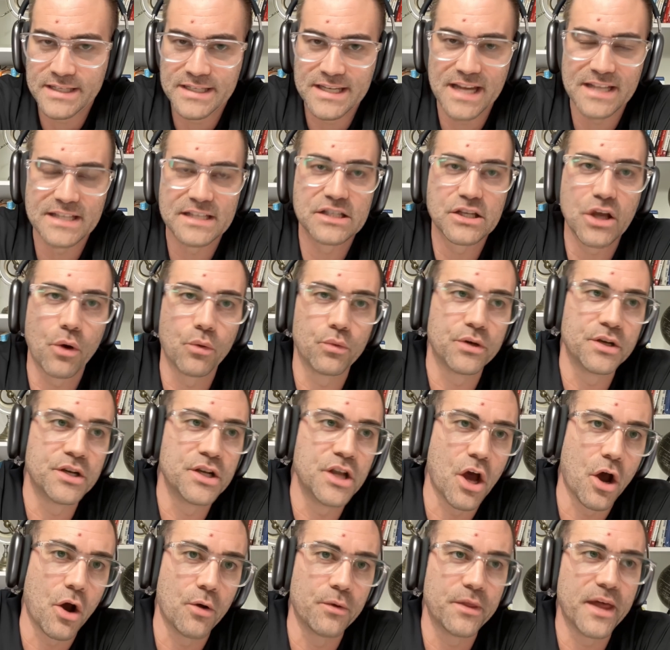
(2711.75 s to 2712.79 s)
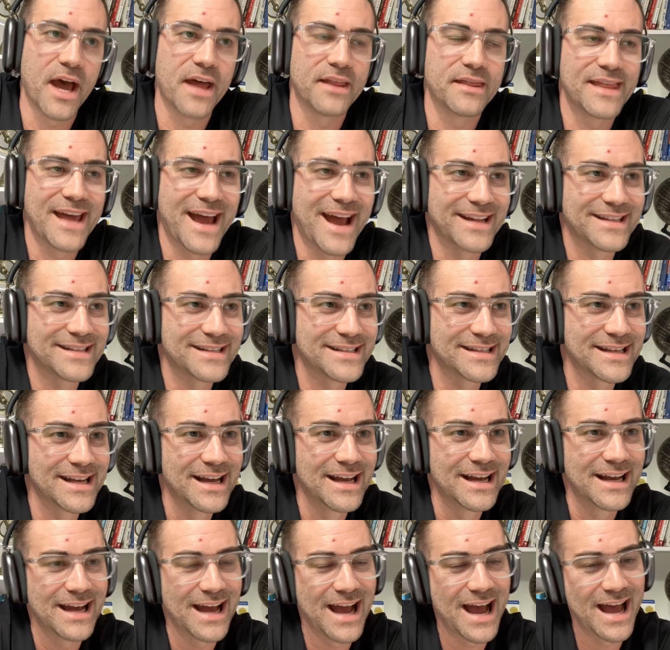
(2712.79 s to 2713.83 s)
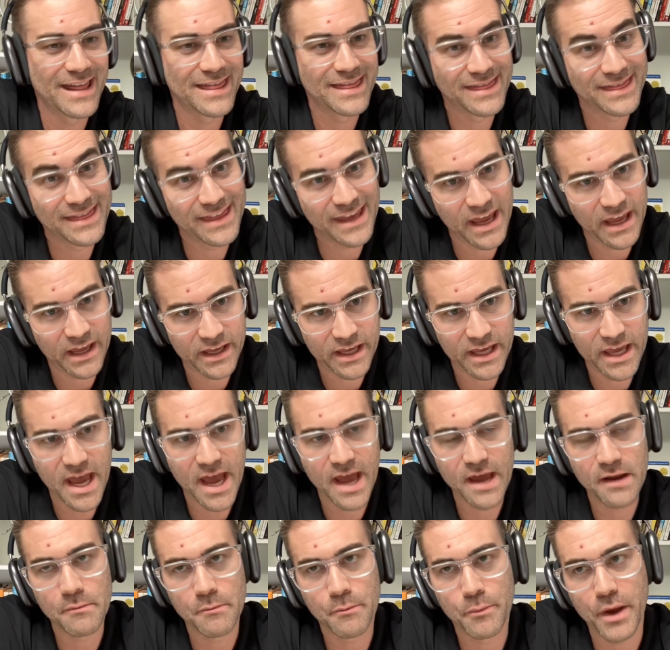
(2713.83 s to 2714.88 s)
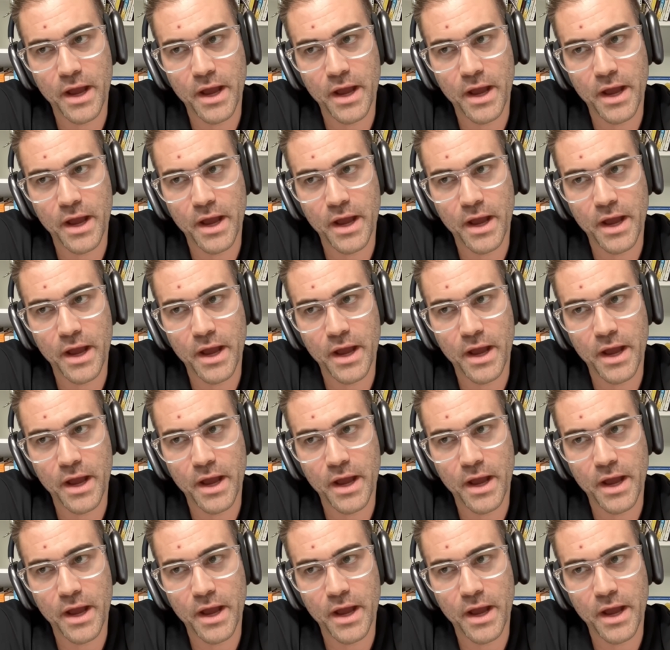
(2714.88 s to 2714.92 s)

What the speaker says: just don't know that that's a thing yet.